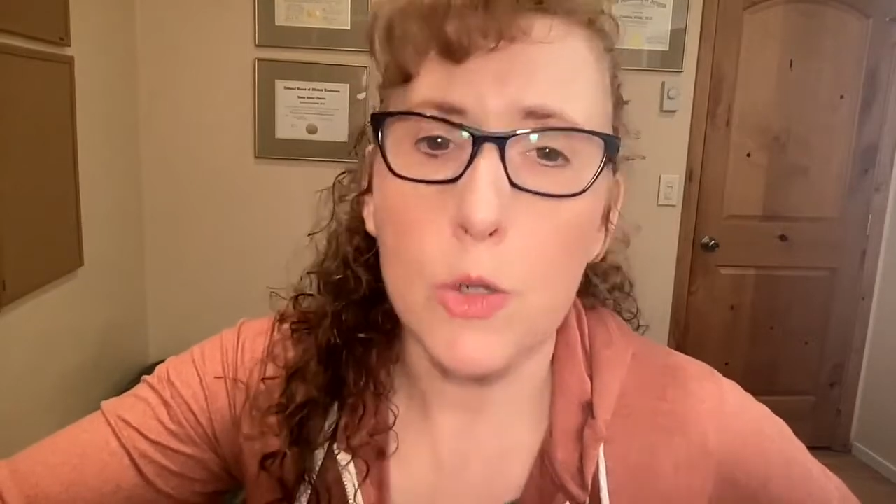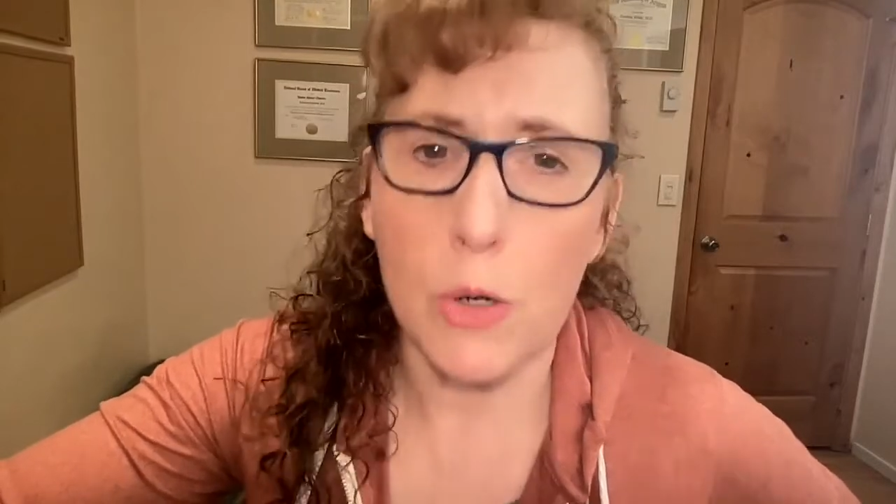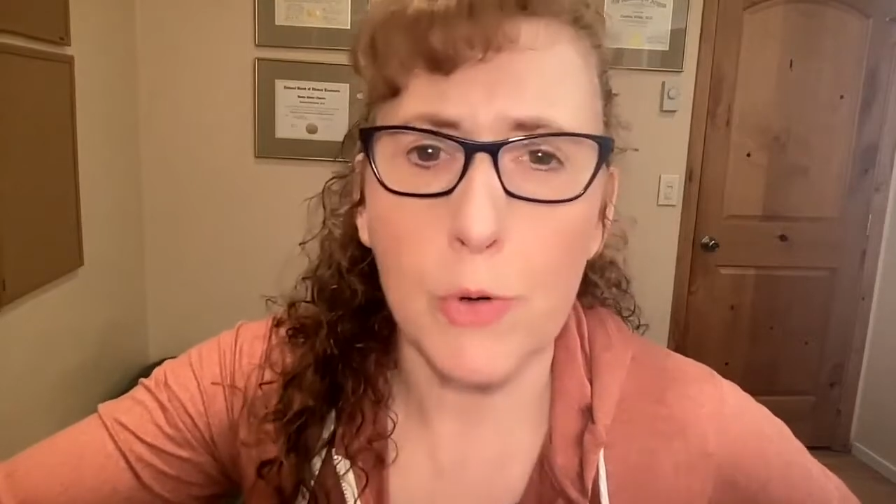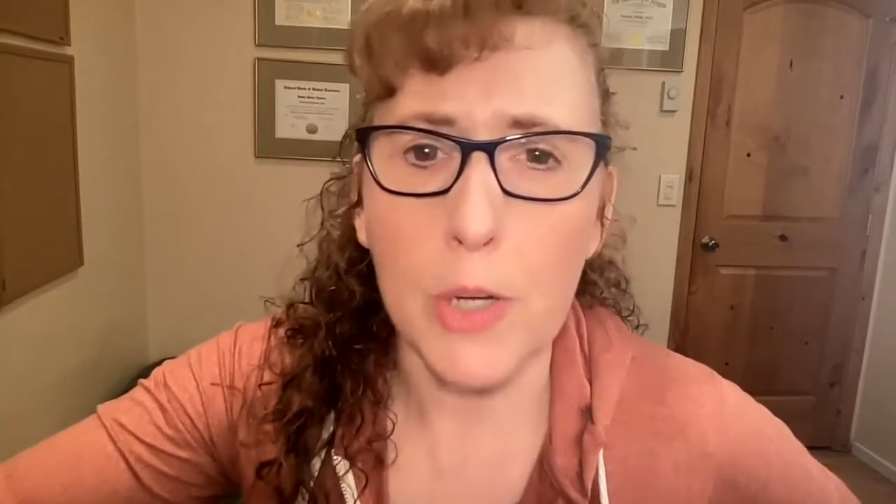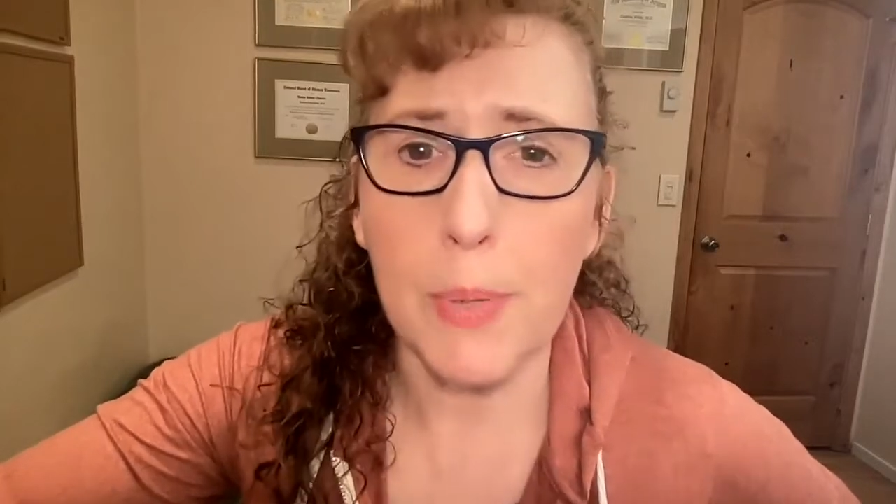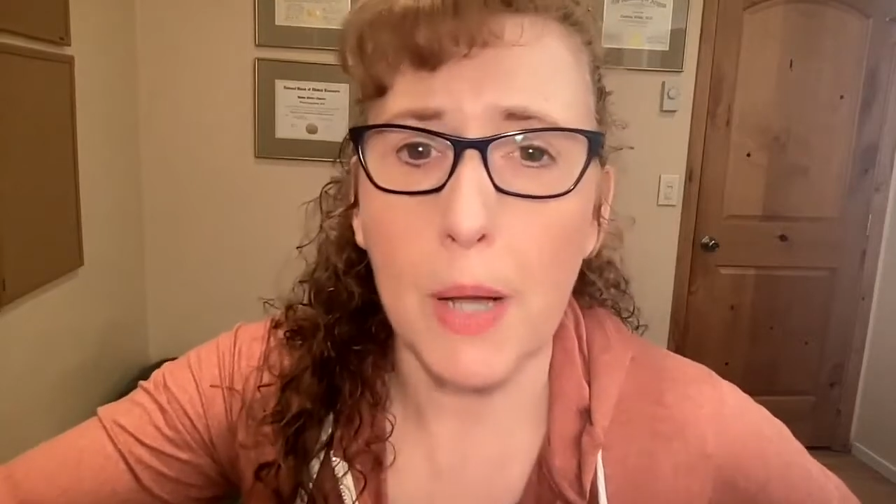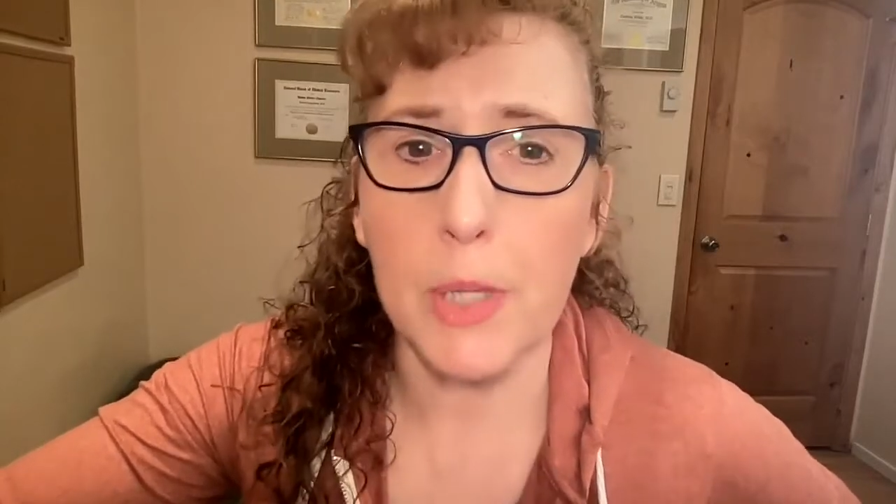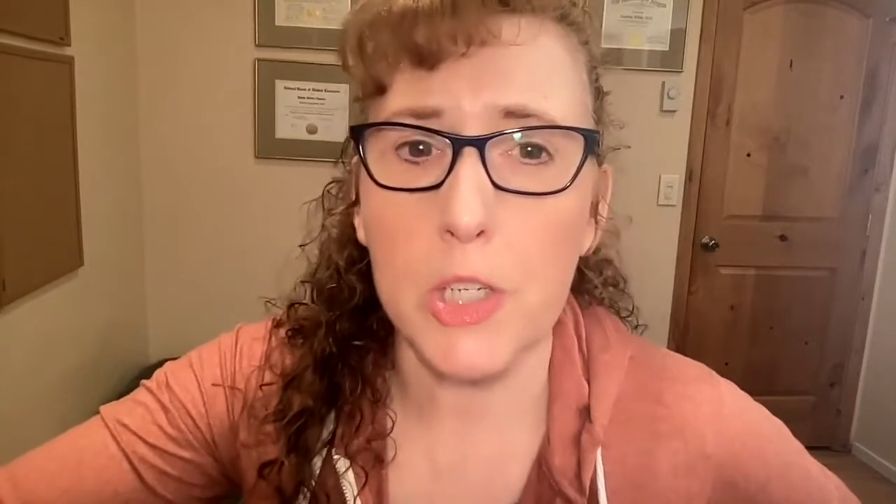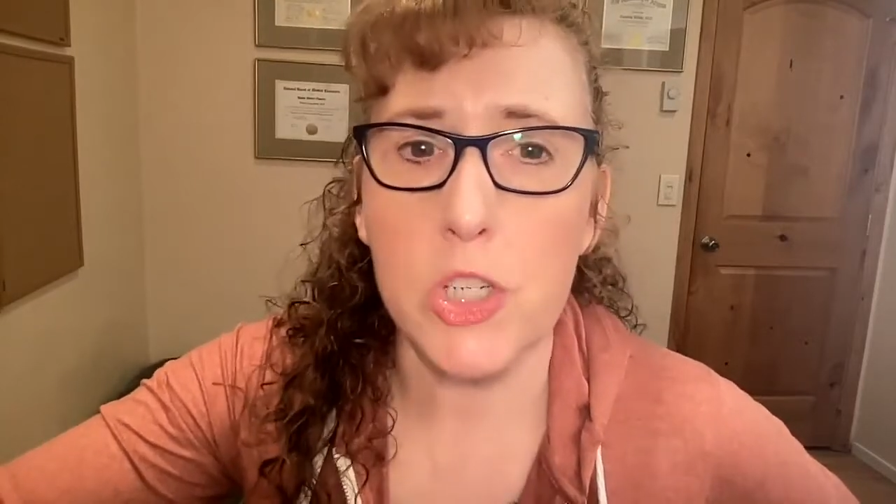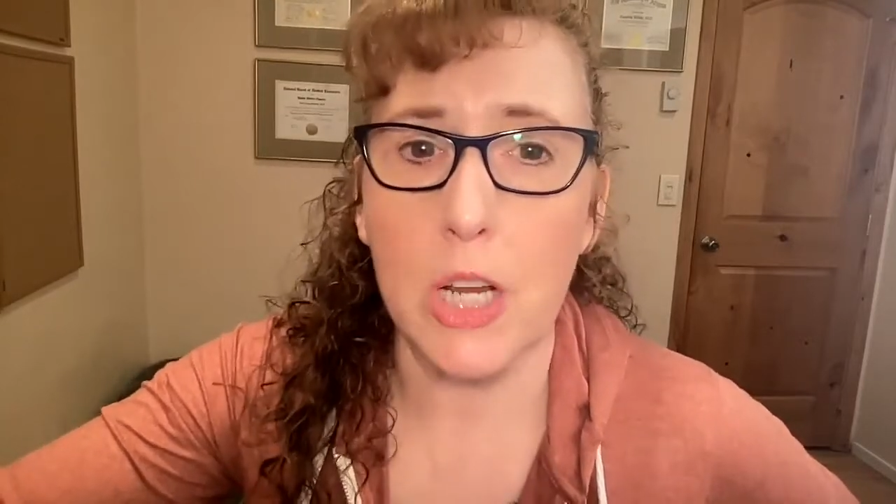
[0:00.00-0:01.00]
To avoid
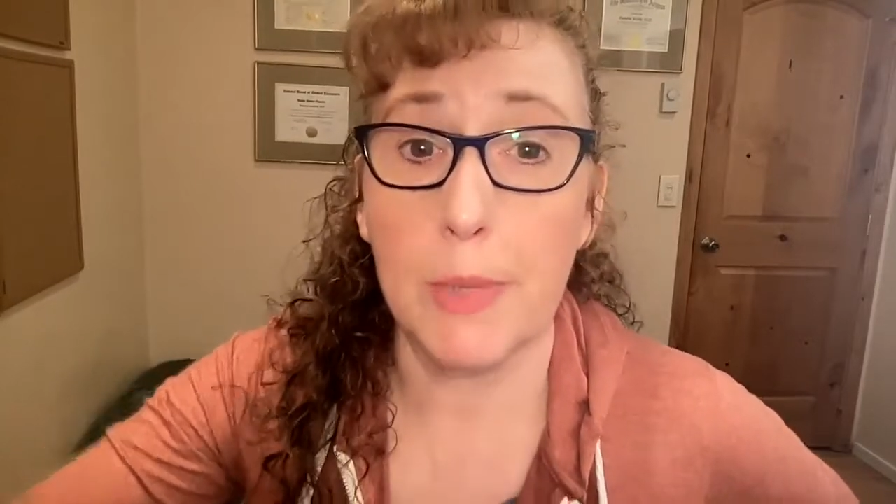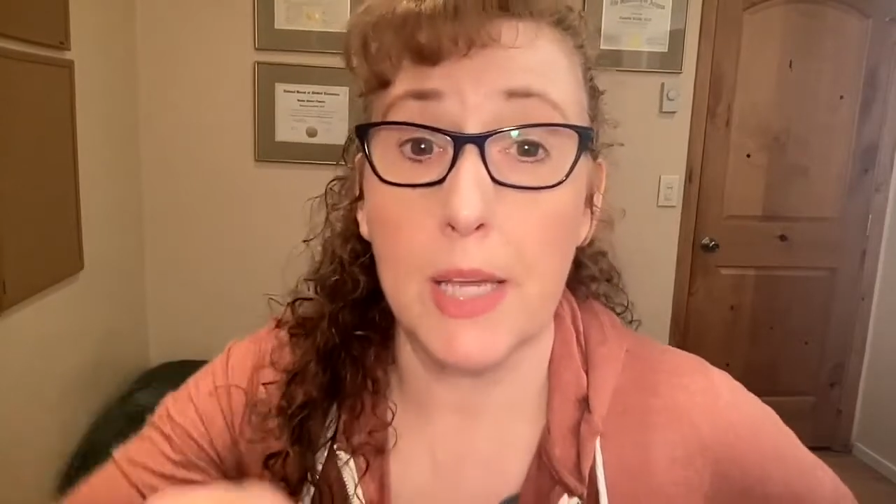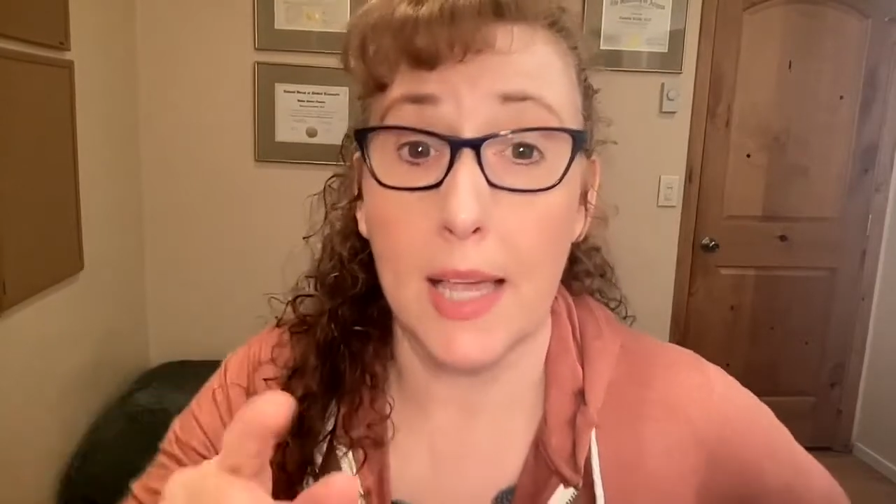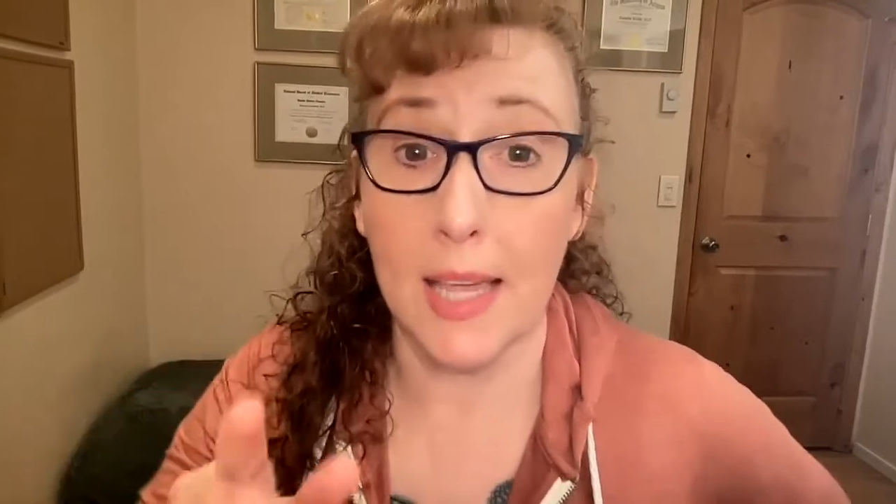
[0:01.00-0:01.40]
public shaming